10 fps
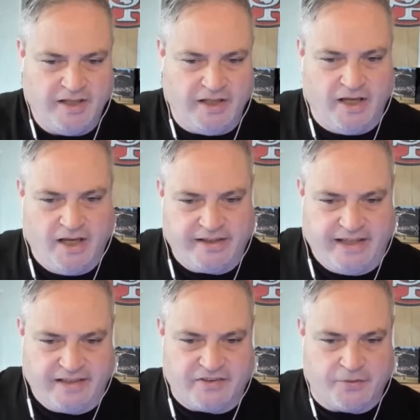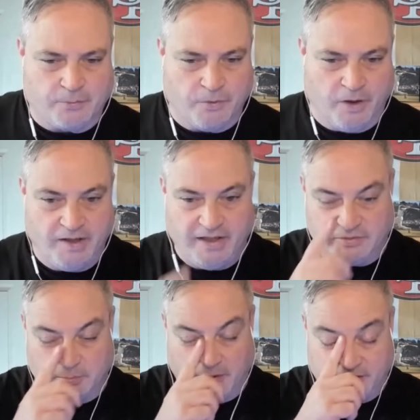uh, against the run as
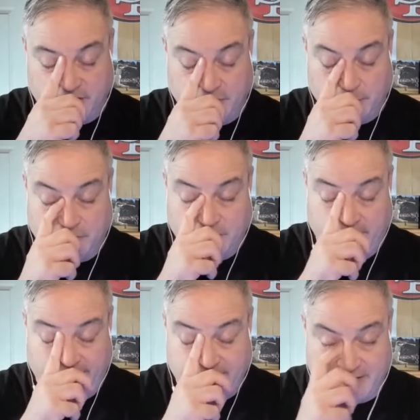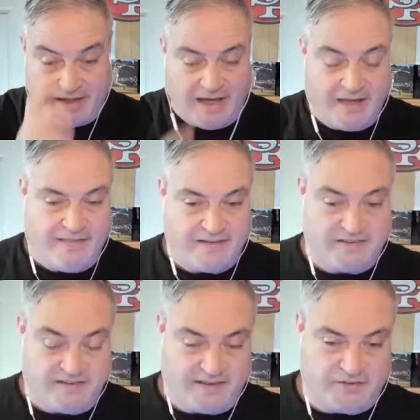much as you would think a guy that's
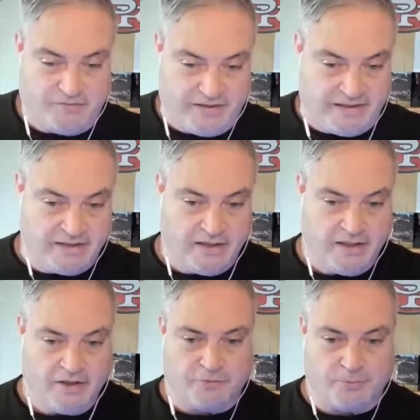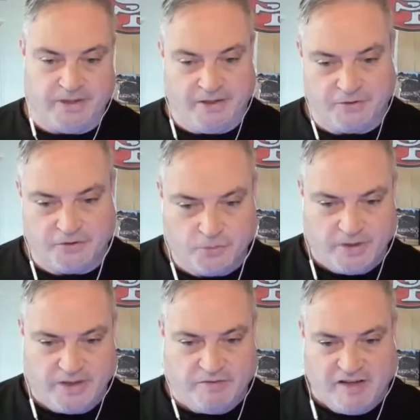six feet,
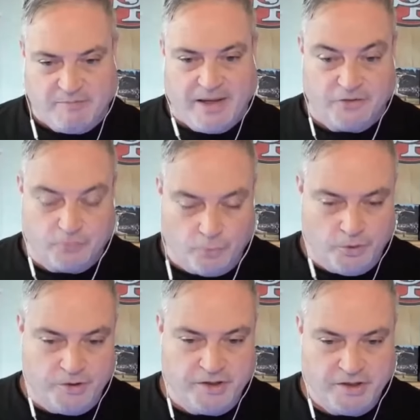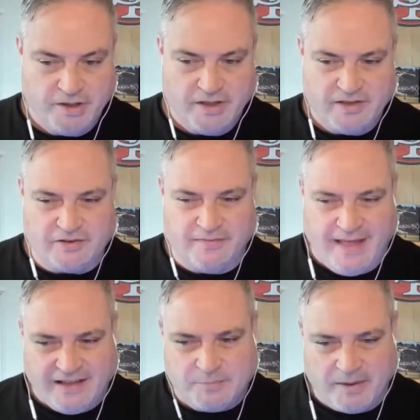325 pounds would. So
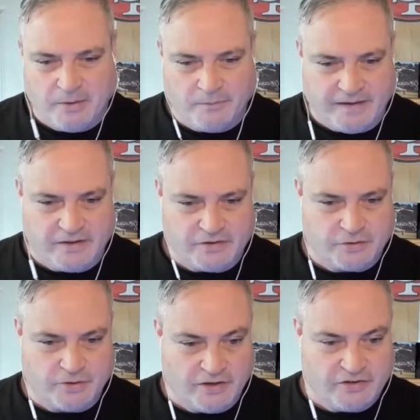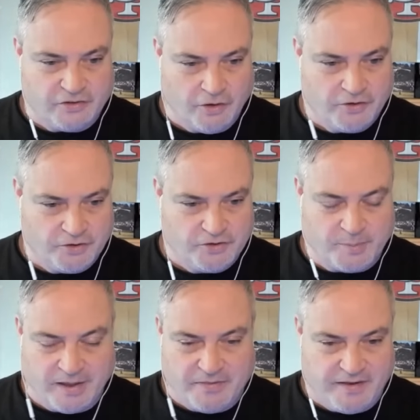that's my only concern on Saunders.
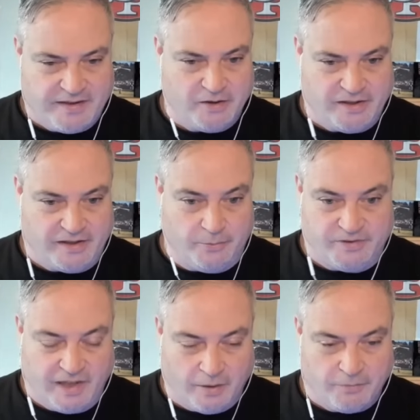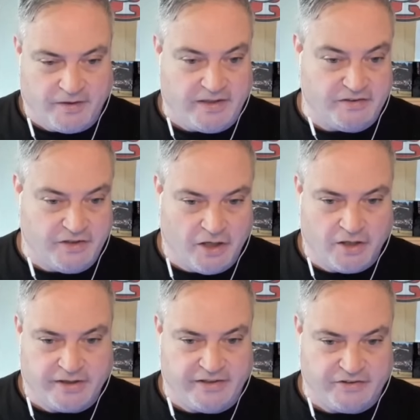But I think he'll, you know, he's healthy, he's
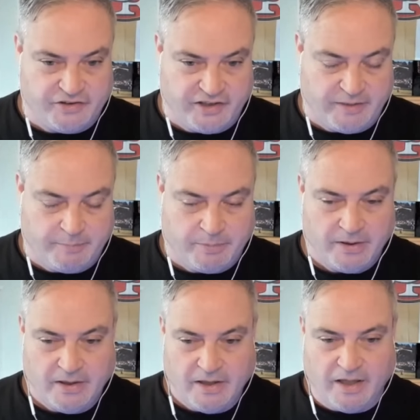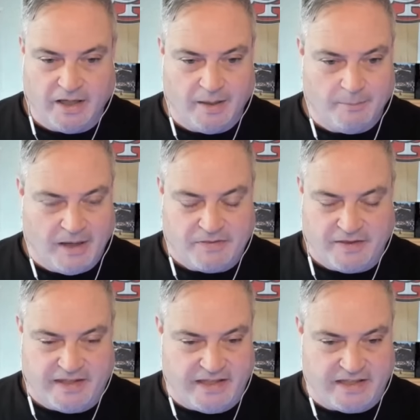young, he's cheap. Um, I
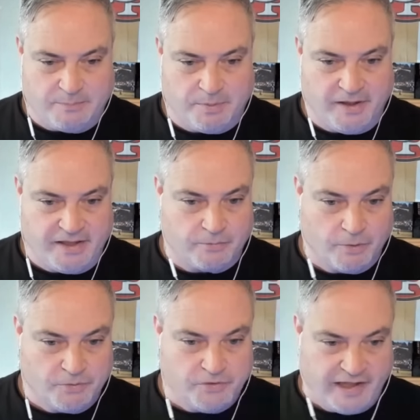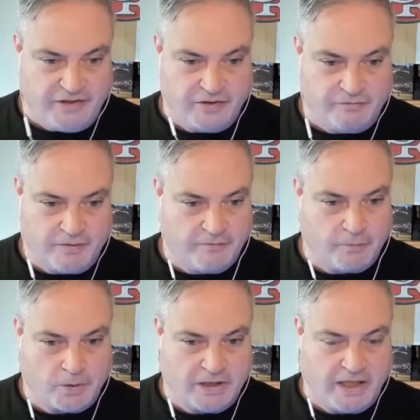think he could play in a rotation for the
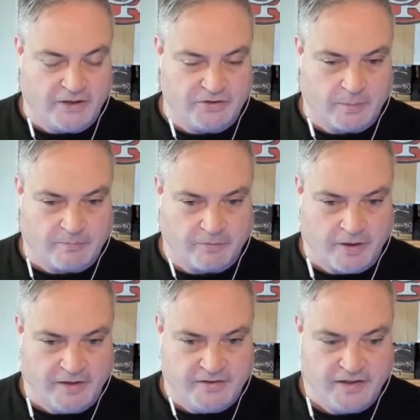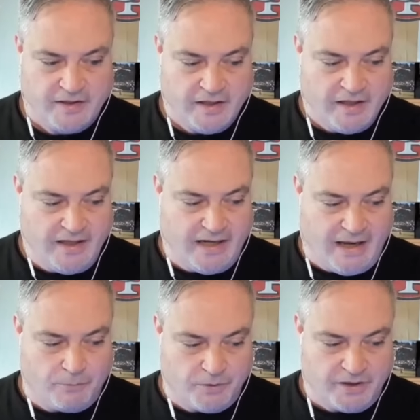49ers up front. And I
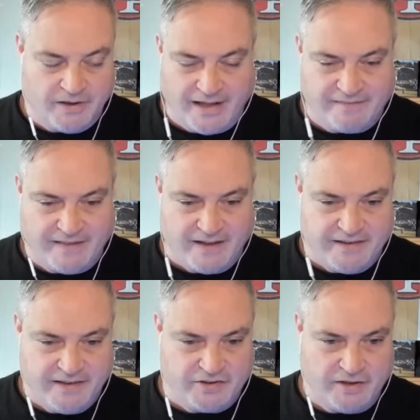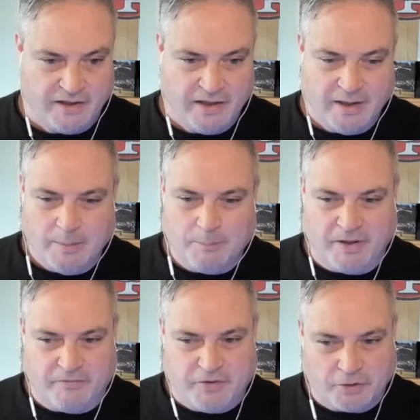really like that addition.
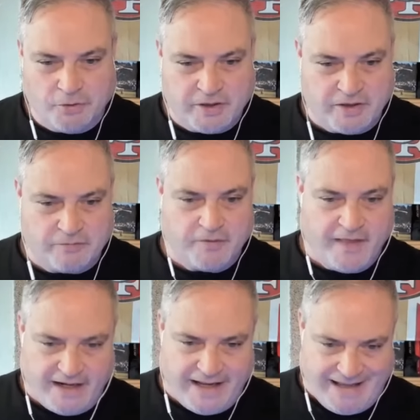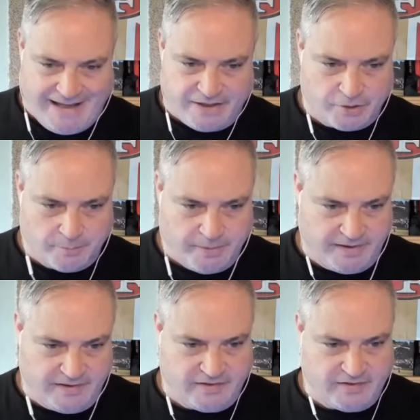But if you're looking for that anchor
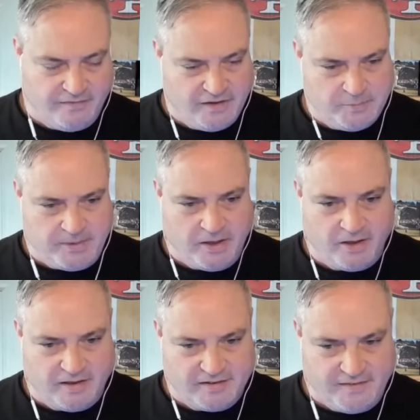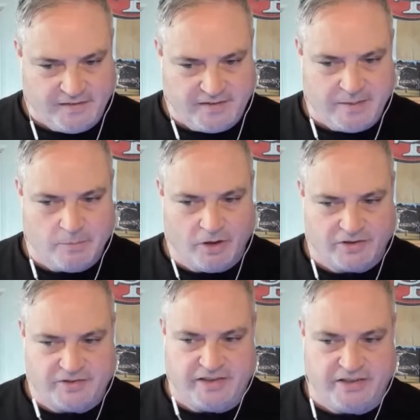piece, and let's be honest, this team
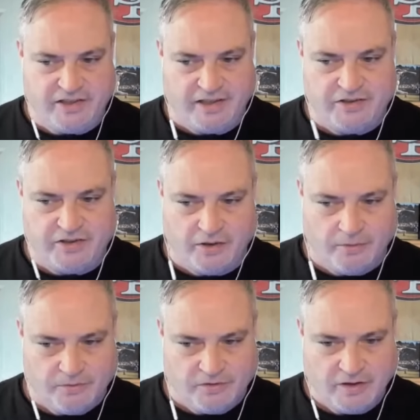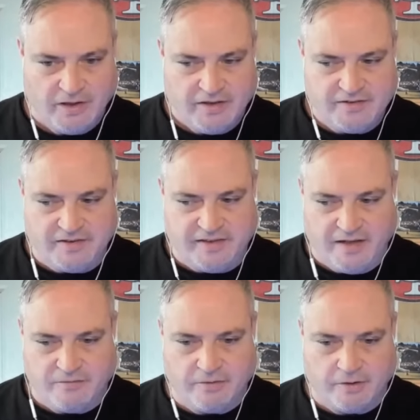lost DJ Jones to
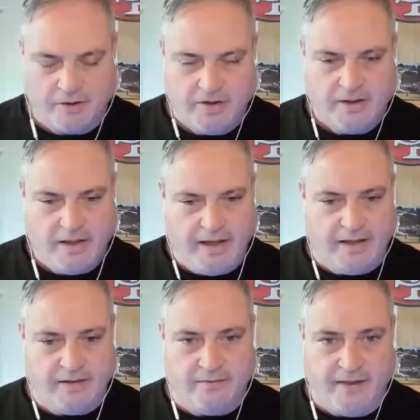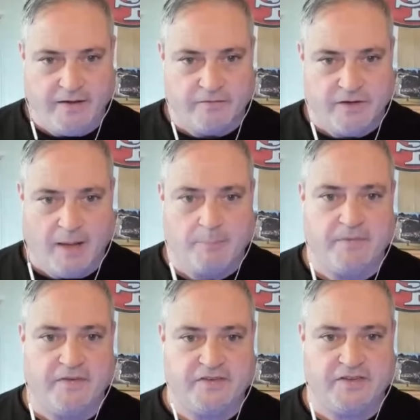Denver and they have not
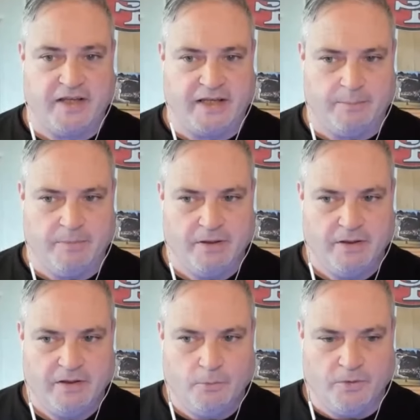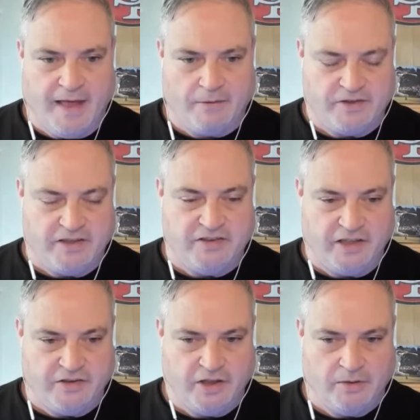been the same without
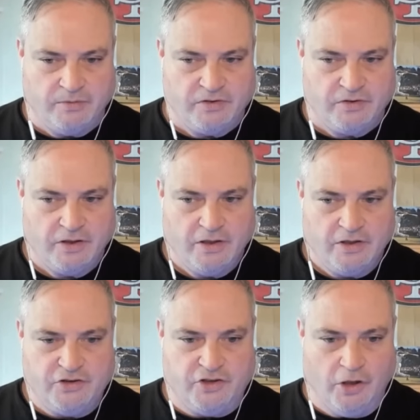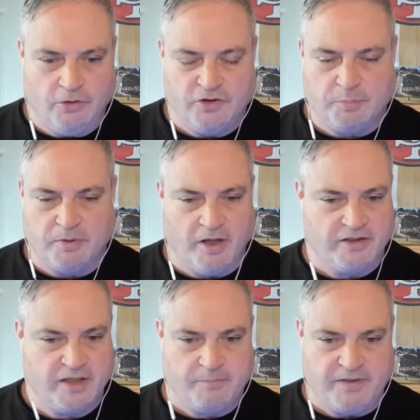DJ Jones. Jones
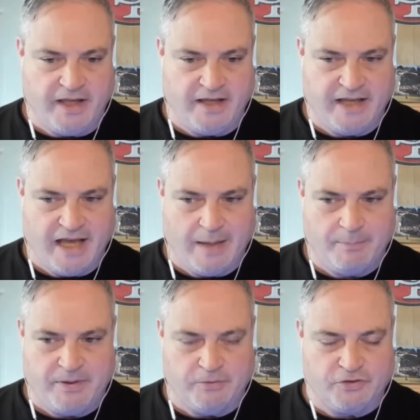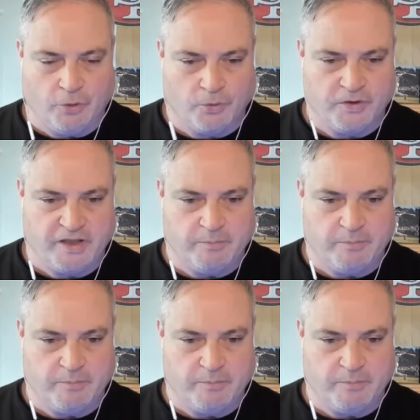plugged up the A gap. He was totally